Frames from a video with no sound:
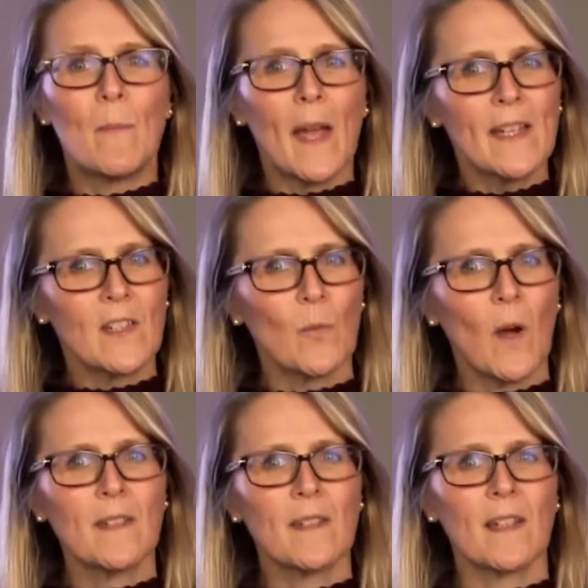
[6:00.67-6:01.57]
us
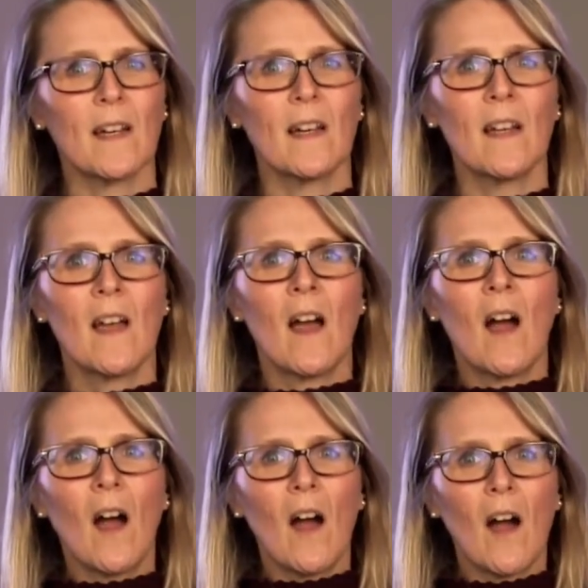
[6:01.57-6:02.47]
wonder,
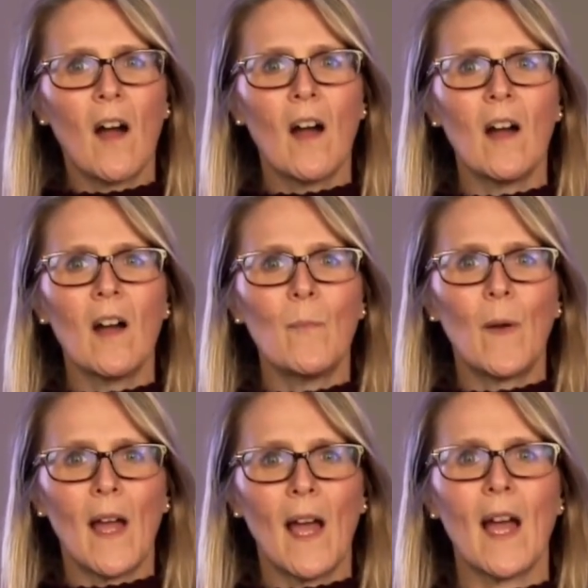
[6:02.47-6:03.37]
are
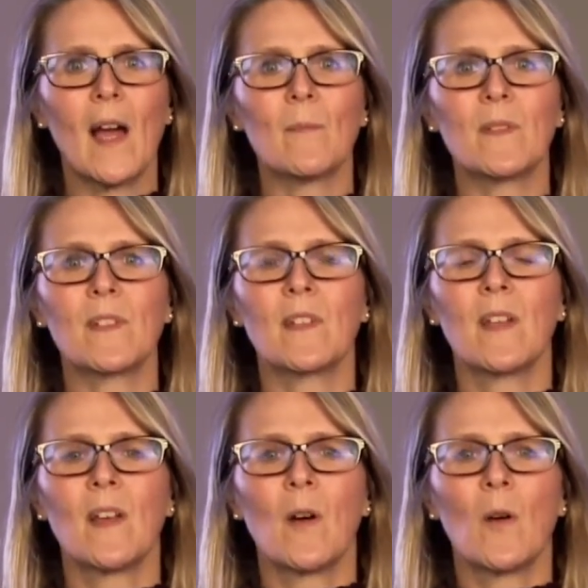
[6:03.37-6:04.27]
perhaps
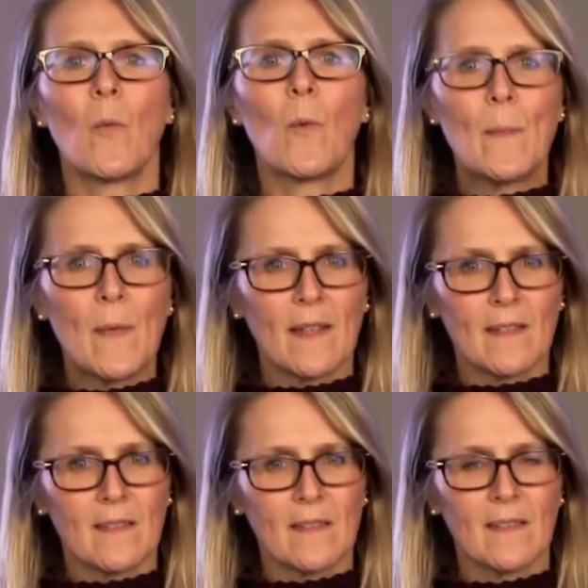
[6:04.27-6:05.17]
women
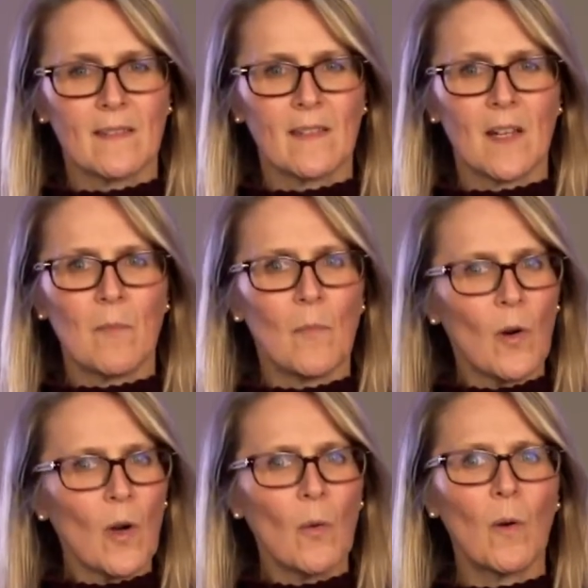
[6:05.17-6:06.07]

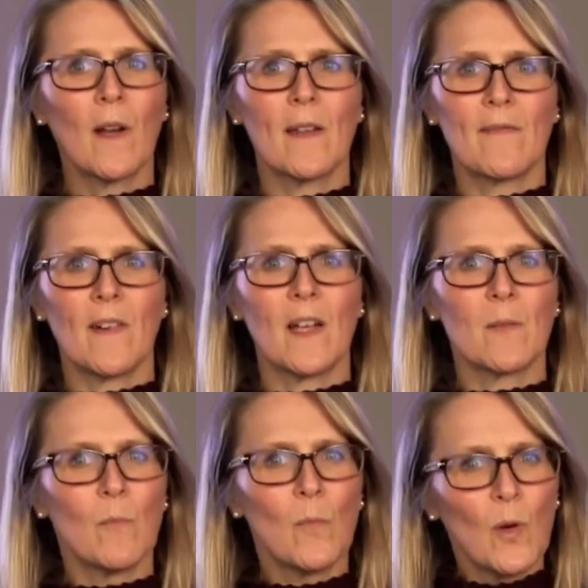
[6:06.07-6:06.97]
more qualified,
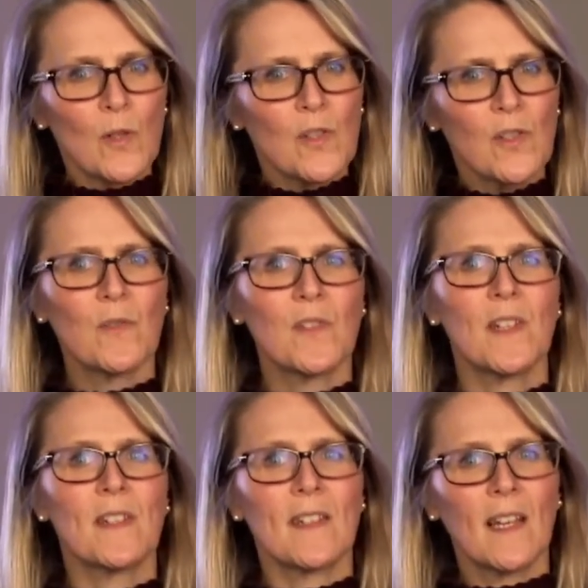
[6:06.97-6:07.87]
more
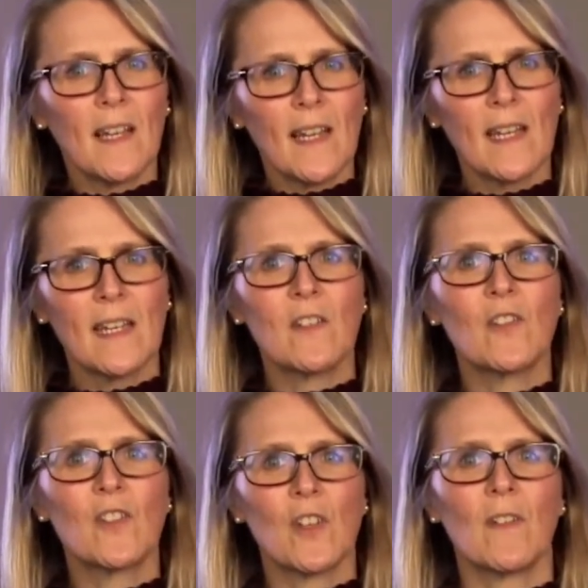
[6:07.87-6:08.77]
suited to lead
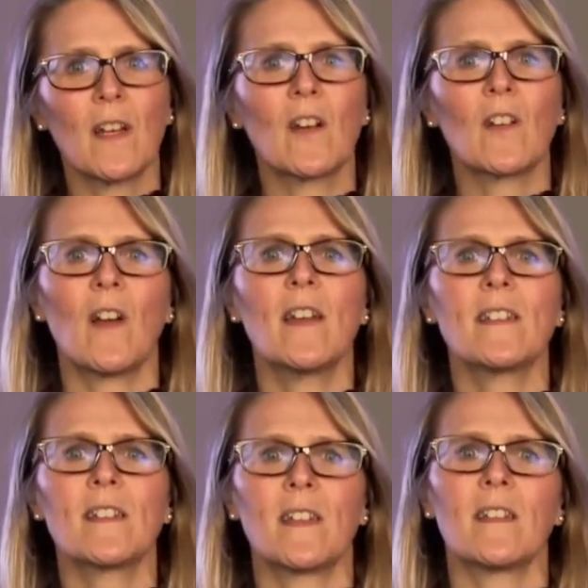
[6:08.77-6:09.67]
during a
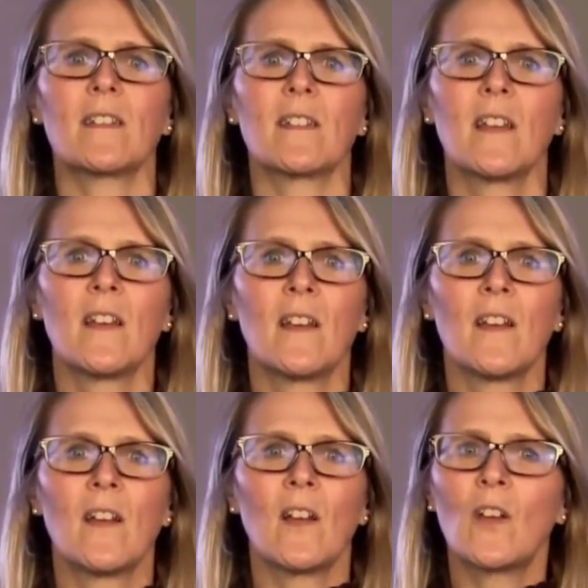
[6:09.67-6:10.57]
crisis?
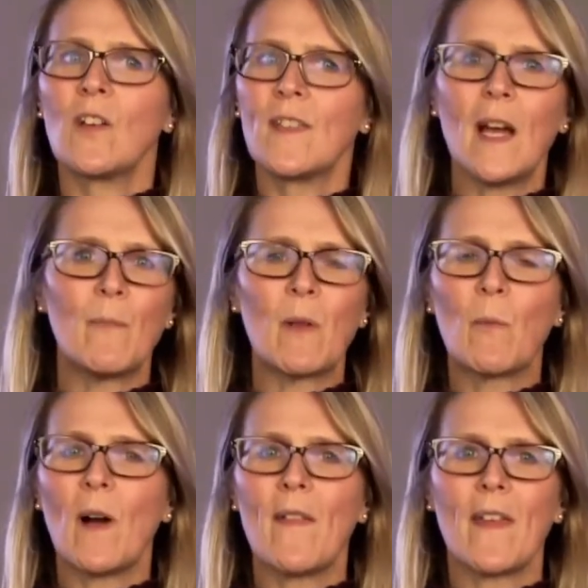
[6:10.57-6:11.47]
Could that be
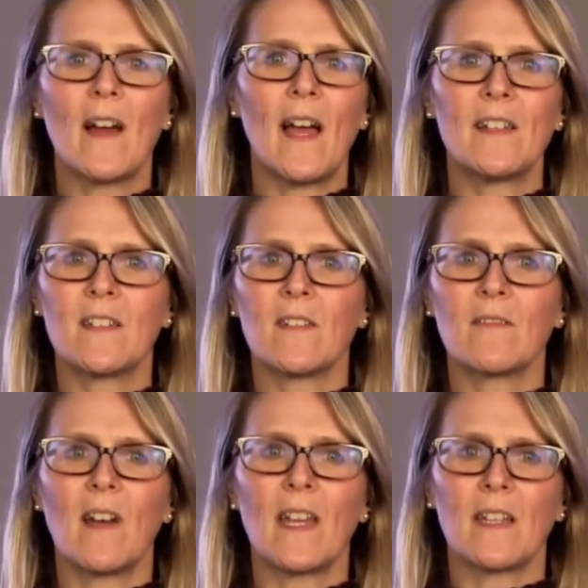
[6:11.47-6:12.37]
why they are handed the
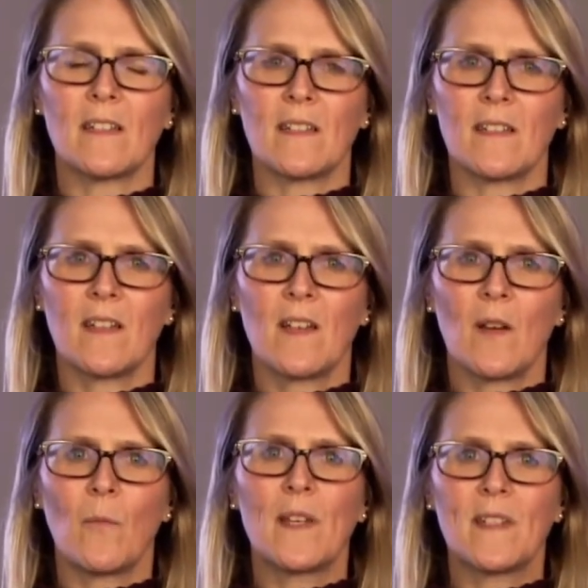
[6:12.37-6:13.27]
reins
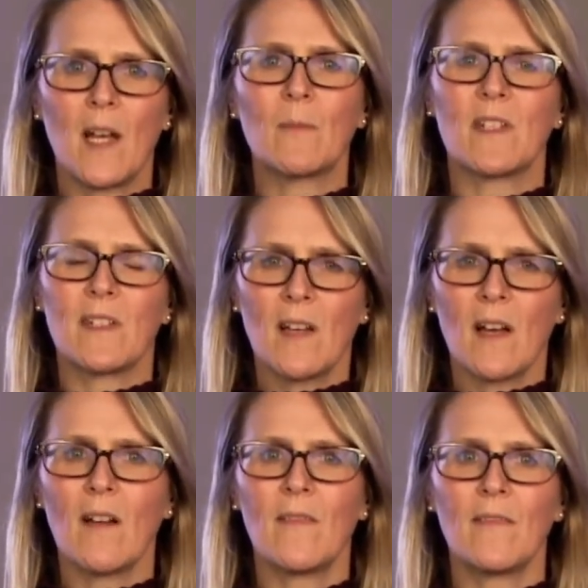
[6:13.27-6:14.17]
when times are tough?